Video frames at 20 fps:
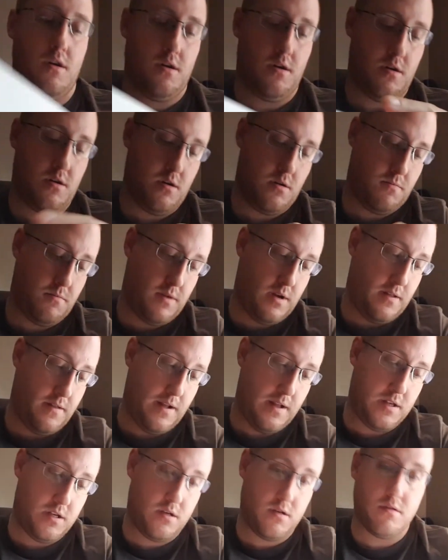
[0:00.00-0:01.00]
Um, and
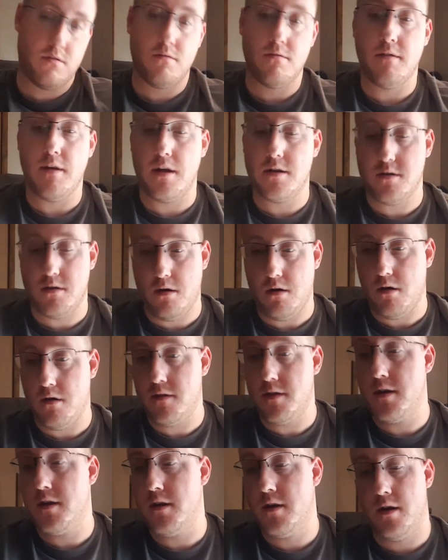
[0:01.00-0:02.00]
that's that's all
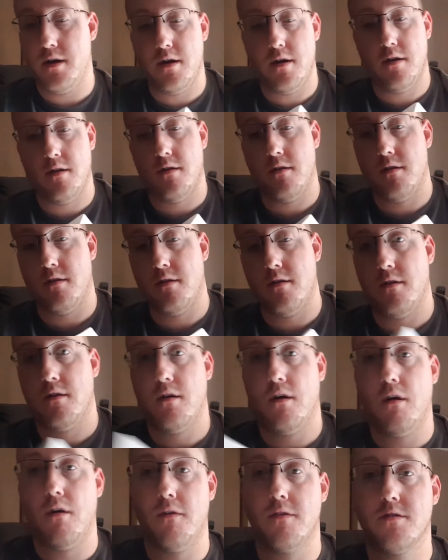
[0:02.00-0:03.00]
the. Uh,
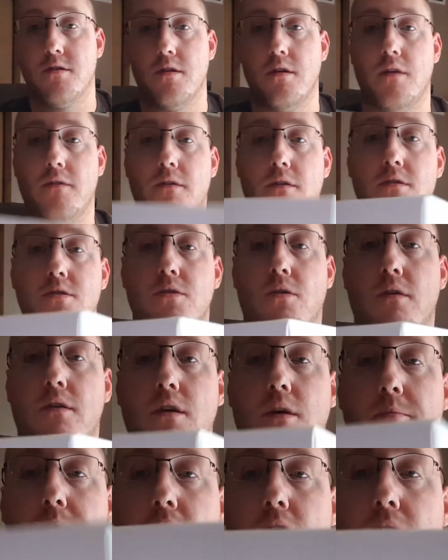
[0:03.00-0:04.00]
oh, there's another Jordan
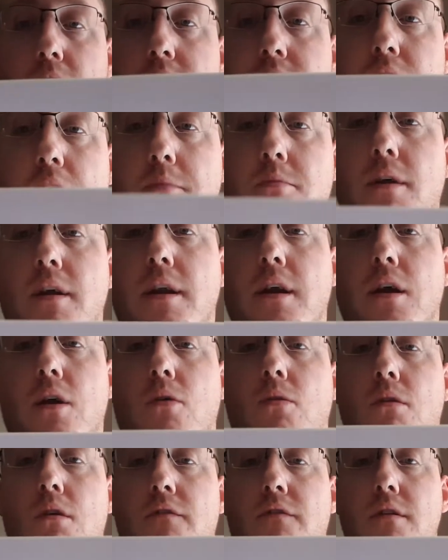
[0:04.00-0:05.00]
up here in the top right hand
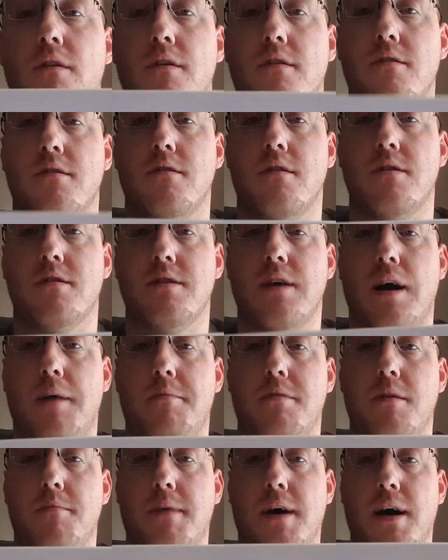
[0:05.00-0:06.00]
corner for the, the top
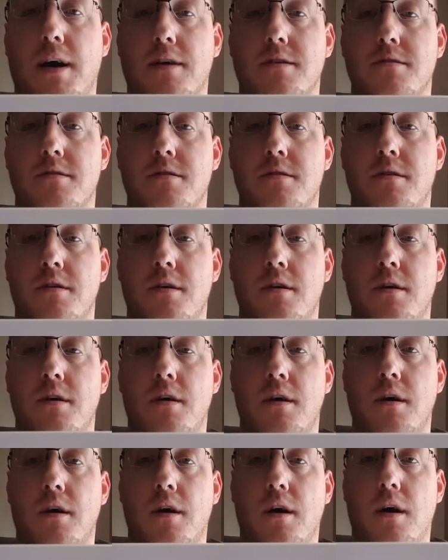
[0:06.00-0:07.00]
of the box.
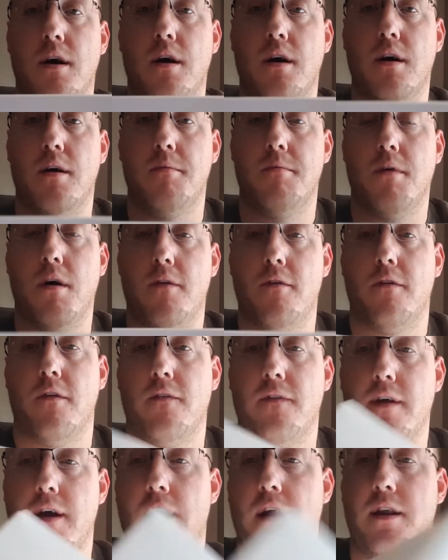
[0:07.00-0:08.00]
Um, other
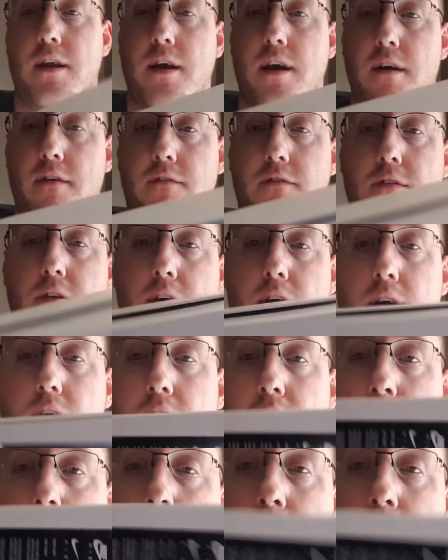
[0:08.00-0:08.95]
than that, you have the